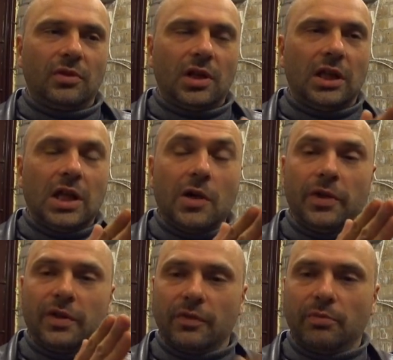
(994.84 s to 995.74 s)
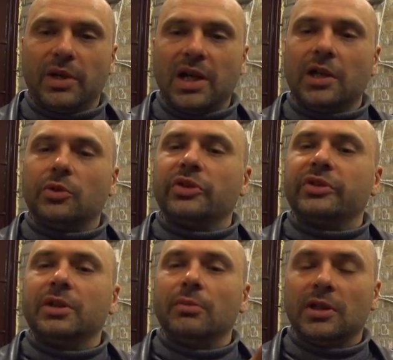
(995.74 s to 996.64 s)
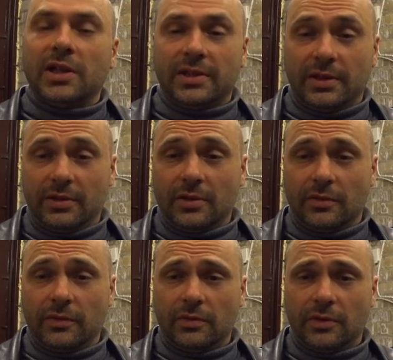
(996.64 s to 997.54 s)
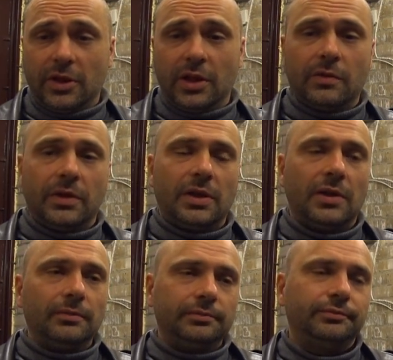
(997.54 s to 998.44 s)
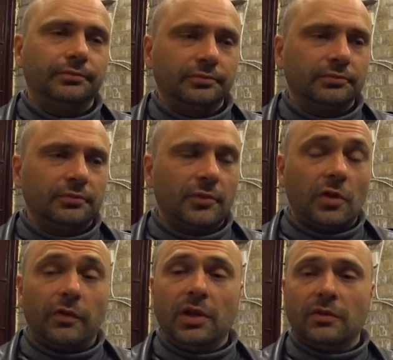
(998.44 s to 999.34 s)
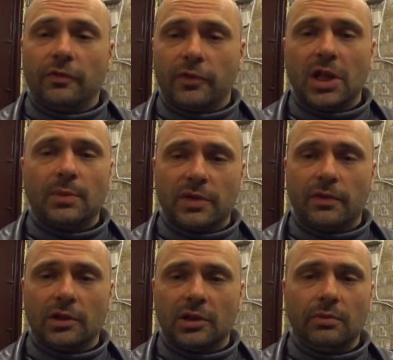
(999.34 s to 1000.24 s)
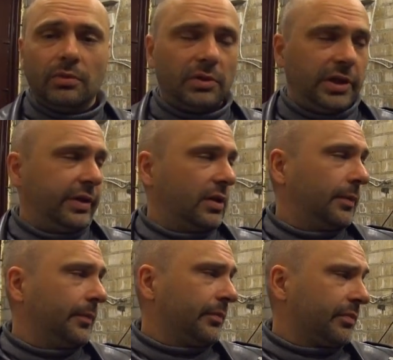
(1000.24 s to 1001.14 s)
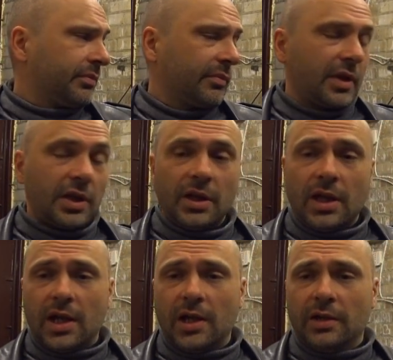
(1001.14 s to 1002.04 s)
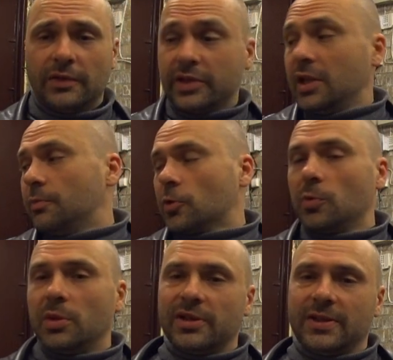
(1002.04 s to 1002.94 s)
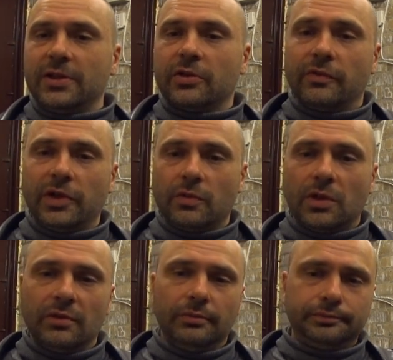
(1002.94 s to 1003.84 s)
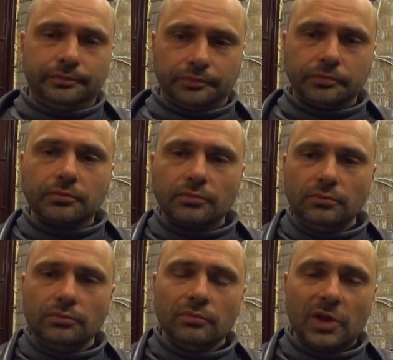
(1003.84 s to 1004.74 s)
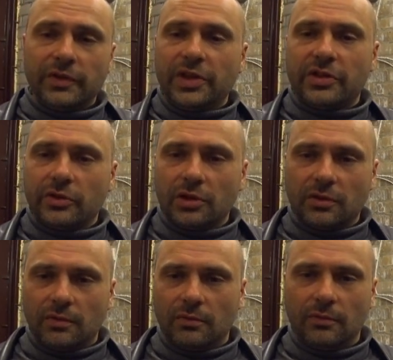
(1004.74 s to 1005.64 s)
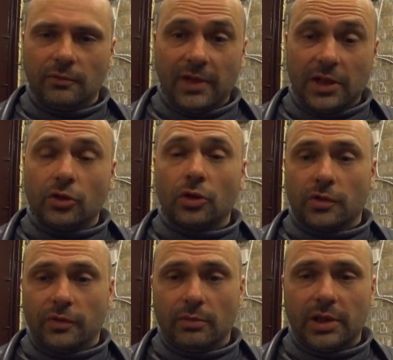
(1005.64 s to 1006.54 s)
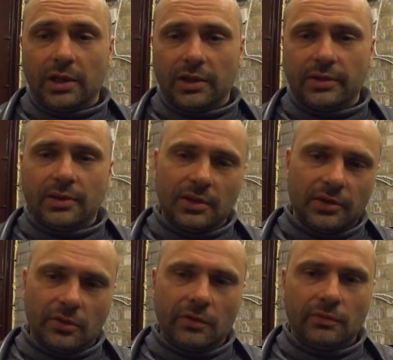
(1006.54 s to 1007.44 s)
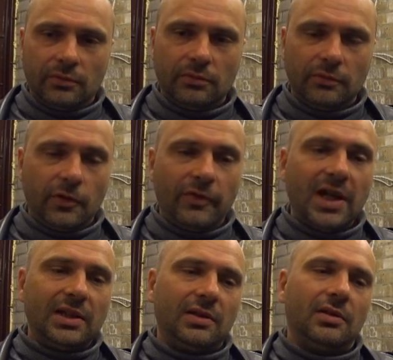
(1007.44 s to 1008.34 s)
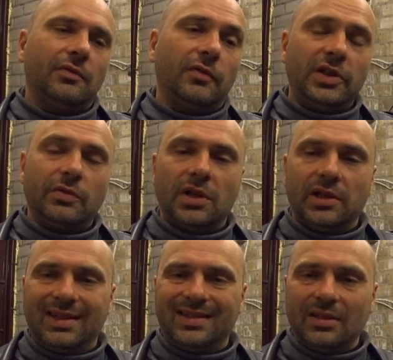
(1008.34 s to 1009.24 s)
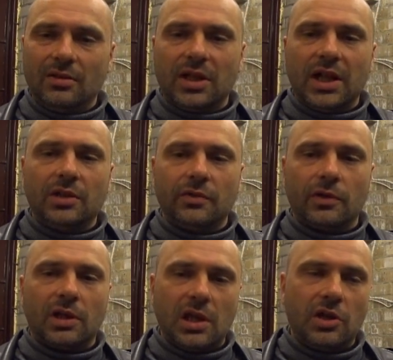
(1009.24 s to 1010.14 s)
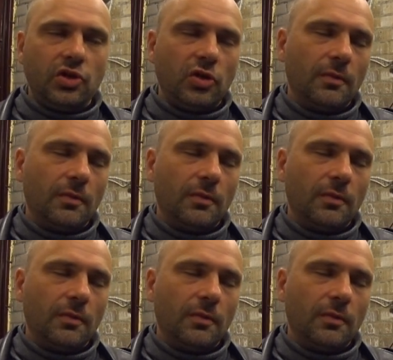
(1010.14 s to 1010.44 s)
allowing the bike to stabilize itself really quickly. So I think the frame is fucked up basically. And the same problem exists on this one, but this is not that sort of a bike, isn't it? So for this one is still kind of okay,